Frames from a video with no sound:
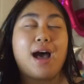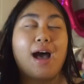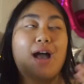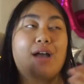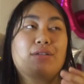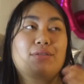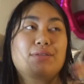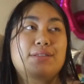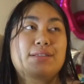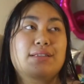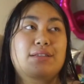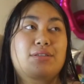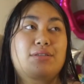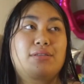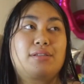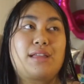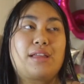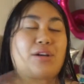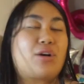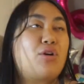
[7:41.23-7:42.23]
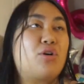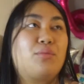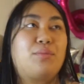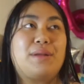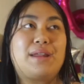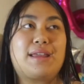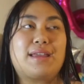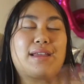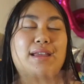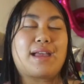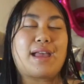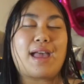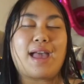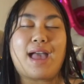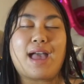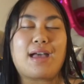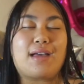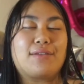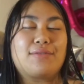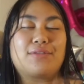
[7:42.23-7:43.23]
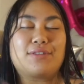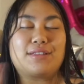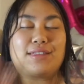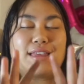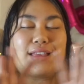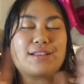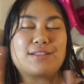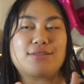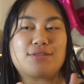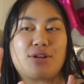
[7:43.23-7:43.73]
I was literally like opening everything